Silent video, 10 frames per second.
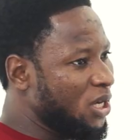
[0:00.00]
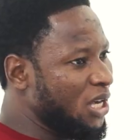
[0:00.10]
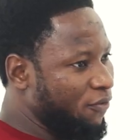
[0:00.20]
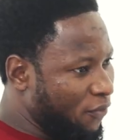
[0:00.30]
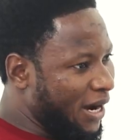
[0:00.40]

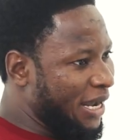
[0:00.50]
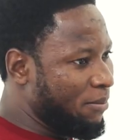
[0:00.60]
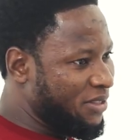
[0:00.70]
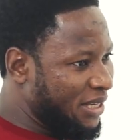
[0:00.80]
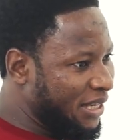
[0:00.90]
if I am
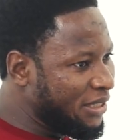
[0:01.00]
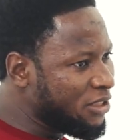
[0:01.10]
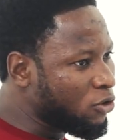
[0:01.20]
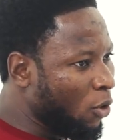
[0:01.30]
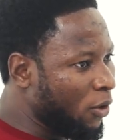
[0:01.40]
singing
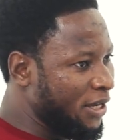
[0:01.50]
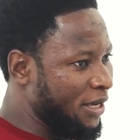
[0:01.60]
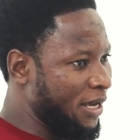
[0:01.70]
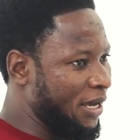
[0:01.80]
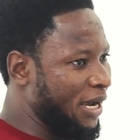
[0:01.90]
this song
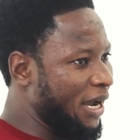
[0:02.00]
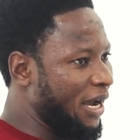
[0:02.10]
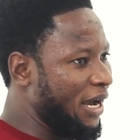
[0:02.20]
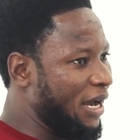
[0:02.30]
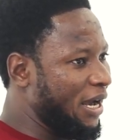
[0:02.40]
here
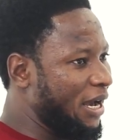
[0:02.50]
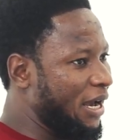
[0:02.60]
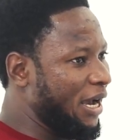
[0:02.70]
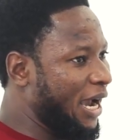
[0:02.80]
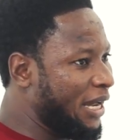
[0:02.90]

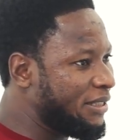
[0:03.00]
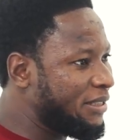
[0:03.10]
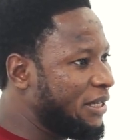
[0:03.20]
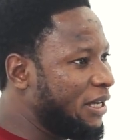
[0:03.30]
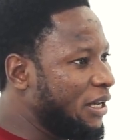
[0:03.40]
and
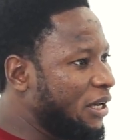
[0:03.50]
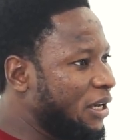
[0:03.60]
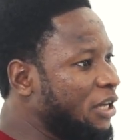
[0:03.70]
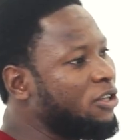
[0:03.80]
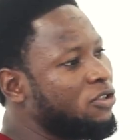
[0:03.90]

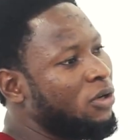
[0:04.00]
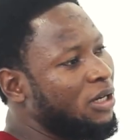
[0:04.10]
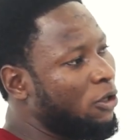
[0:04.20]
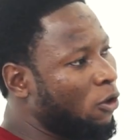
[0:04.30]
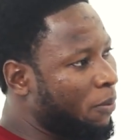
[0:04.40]
it is not
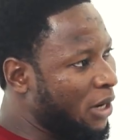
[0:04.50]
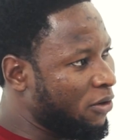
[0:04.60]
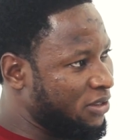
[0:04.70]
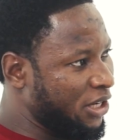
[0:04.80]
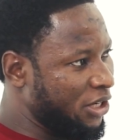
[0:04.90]
an opera
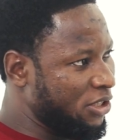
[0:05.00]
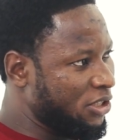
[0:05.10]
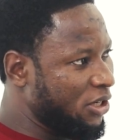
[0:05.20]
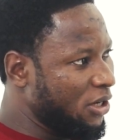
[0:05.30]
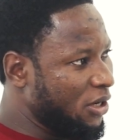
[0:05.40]

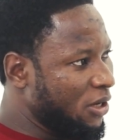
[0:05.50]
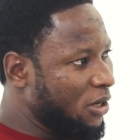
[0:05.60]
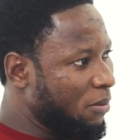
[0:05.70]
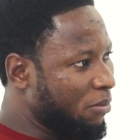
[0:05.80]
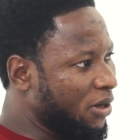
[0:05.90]
stage, yeah.
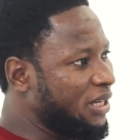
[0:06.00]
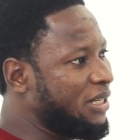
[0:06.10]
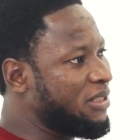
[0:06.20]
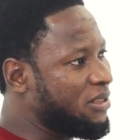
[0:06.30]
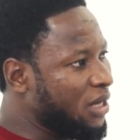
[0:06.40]
but it
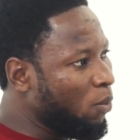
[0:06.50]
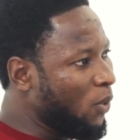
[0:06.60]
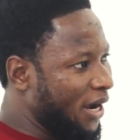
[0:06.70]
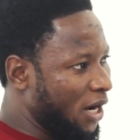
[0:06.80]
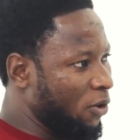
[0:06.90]
is
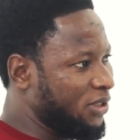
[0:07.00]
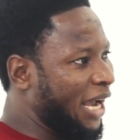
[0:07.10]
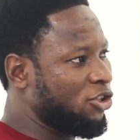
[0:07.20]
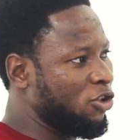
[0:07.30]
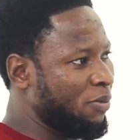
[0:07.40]
somewhere else,
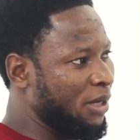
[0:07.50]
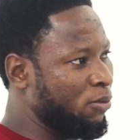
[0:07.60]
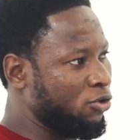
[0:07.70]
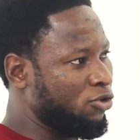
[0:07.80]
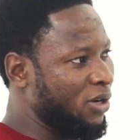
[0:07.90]
I should be able
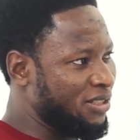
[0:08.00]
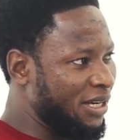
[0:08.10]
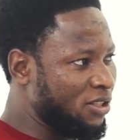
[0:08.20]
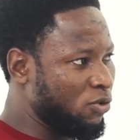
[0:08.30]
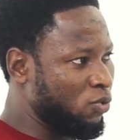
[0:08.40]
to
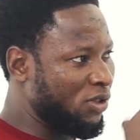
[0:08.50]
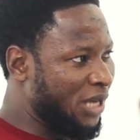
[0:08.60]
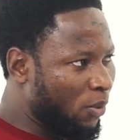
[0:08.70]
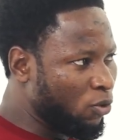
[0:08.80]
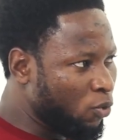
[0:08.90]
translate it to
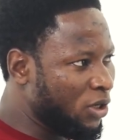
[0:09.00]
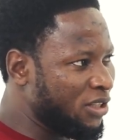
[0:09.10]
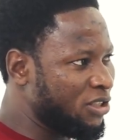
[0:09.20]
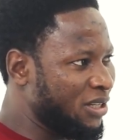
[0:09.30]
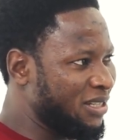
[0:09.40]
someone who
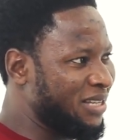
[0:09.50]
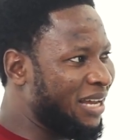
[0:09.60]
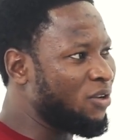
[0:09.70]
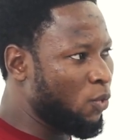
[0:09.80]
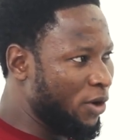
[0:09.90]
doesn't yes.
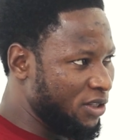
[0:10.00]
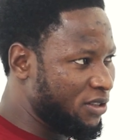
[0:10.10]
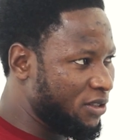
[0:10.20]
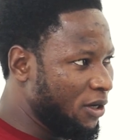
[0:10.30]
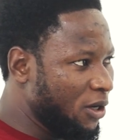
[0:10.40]
understand the
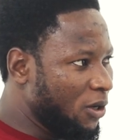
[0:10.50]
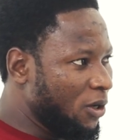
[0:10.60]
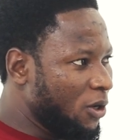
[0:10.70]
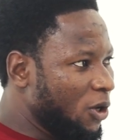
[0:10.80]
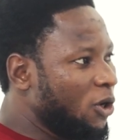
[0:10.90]
words. Yes.
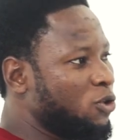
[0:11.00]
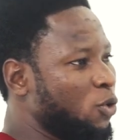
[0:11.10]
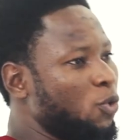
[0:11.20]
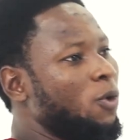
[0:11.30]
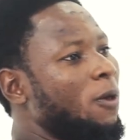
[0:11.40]

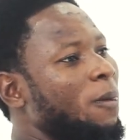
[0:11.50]
So